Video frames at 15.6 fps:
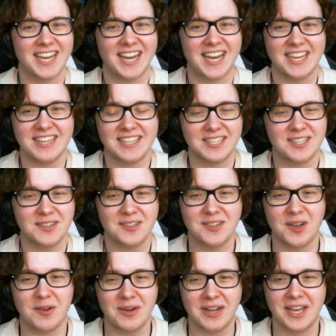I think you're
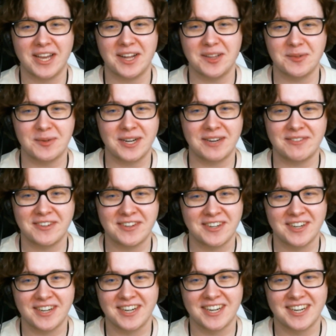going to hell or whatever
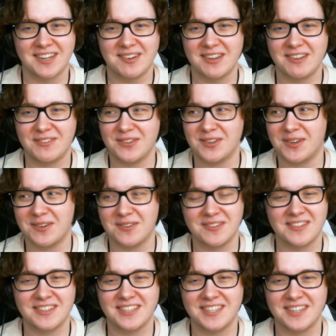if you don't,
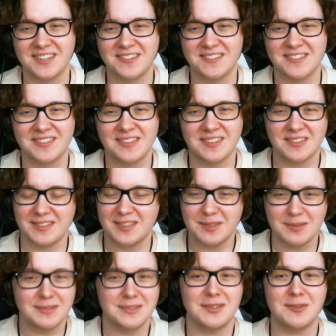you know,
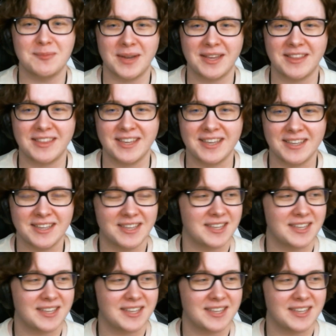choose to do my thing.